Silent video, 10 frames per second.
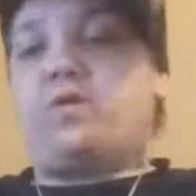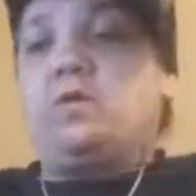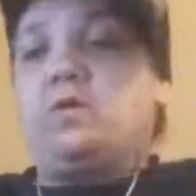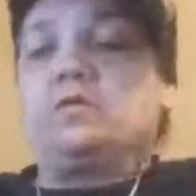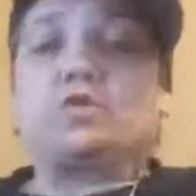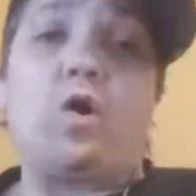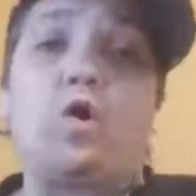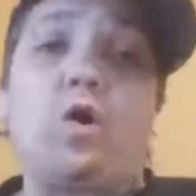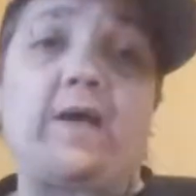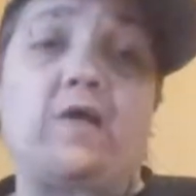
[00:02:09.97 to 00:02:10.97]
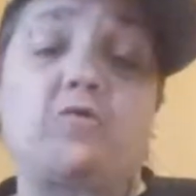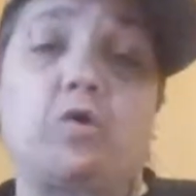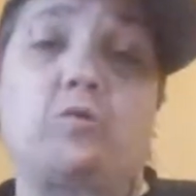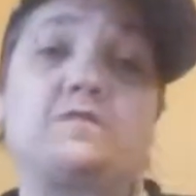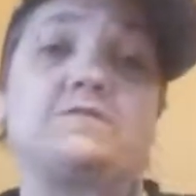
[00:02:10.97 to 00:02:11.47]
So I got those
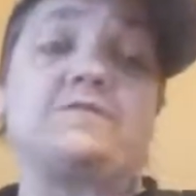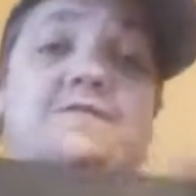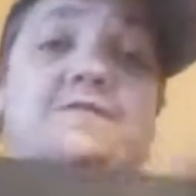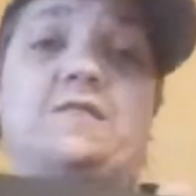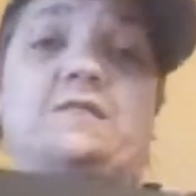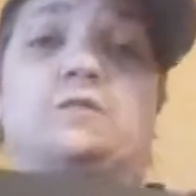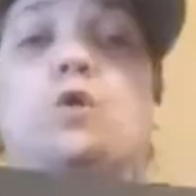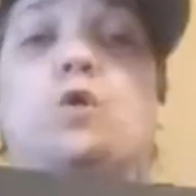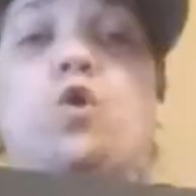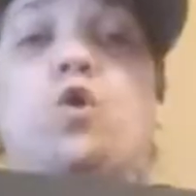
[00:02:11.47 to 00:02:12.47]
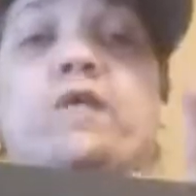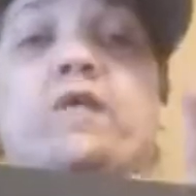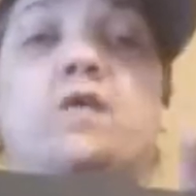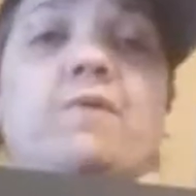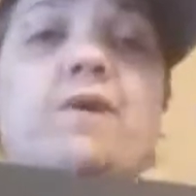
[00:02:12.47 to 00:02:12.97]
listings on
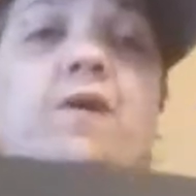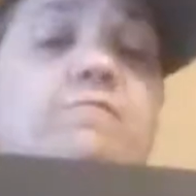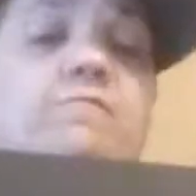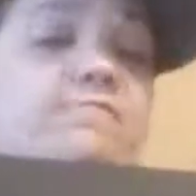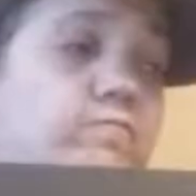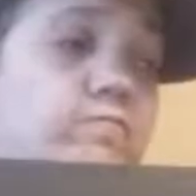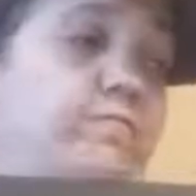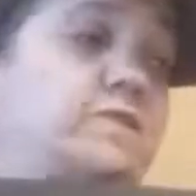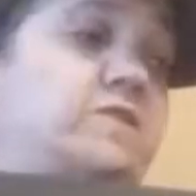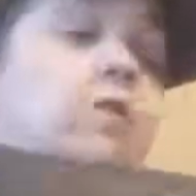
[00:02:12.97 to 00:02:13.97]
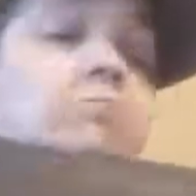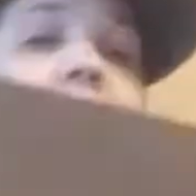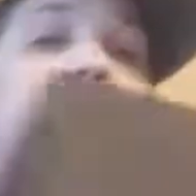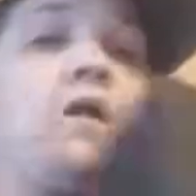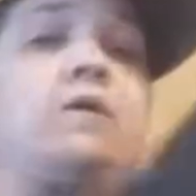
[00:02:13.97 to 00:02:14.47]
eBay for sale right
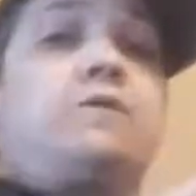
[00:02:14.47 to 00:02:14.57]
now.